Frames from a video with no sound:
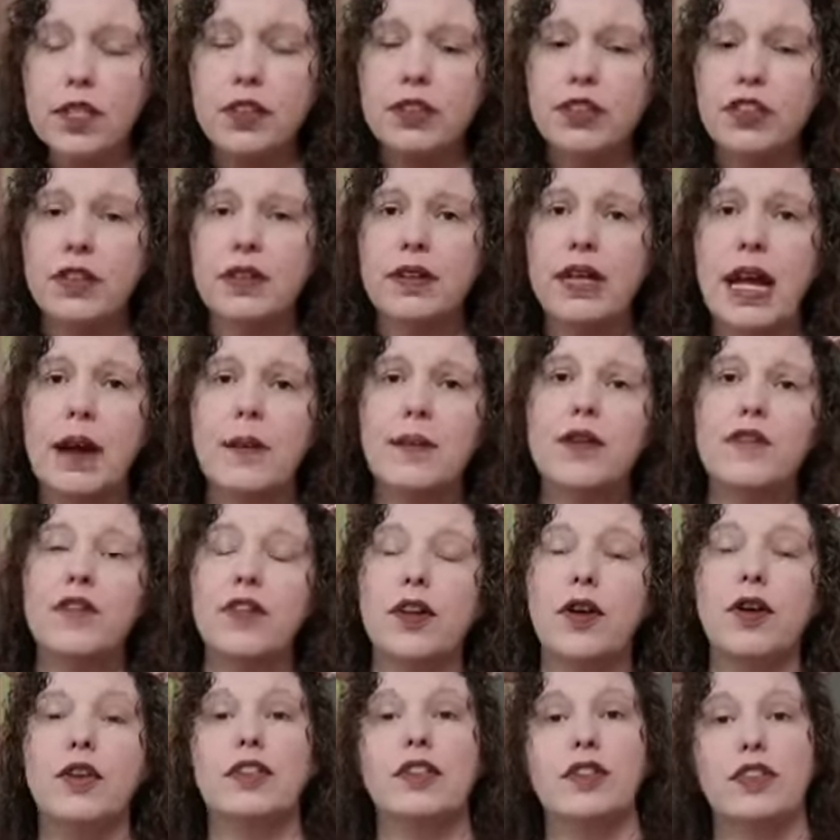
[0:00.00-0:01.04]
So now
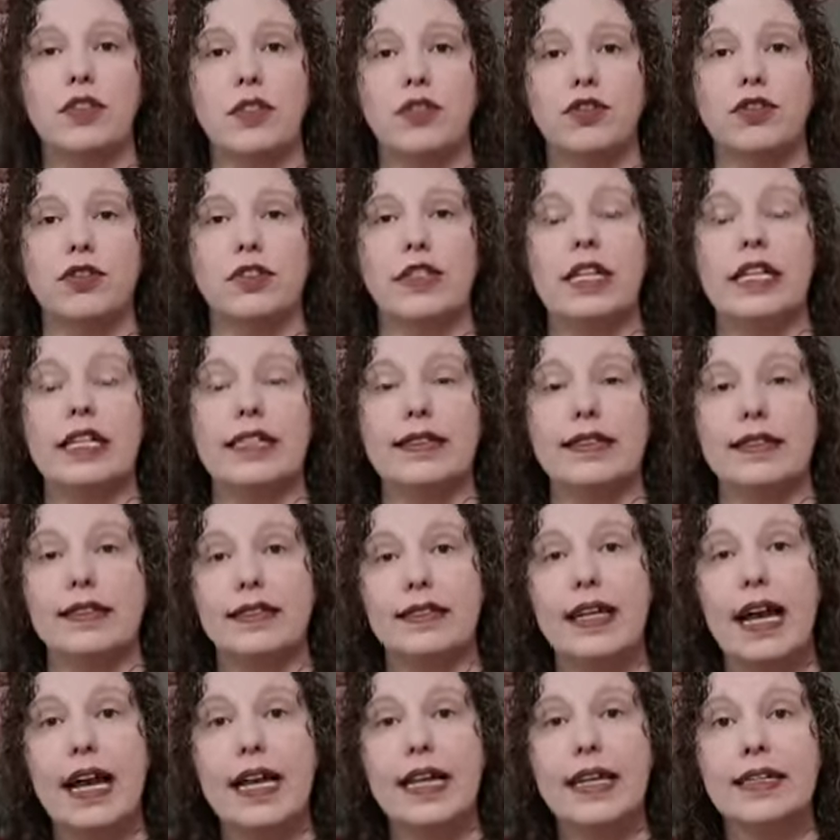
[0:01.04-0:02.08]
moving on to social studies and
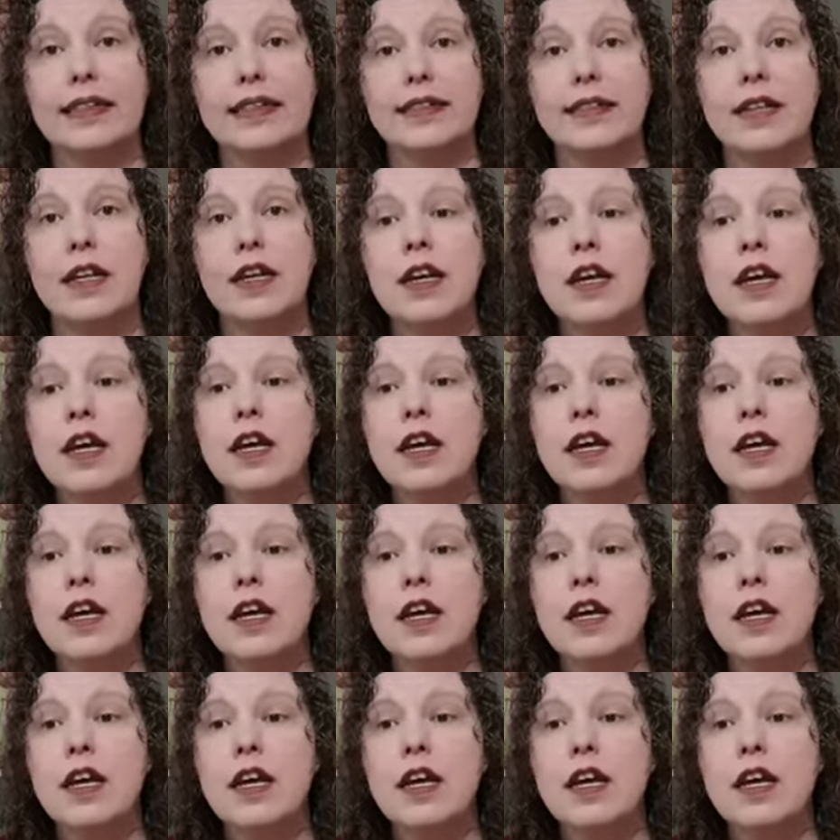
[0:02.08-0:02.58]
science.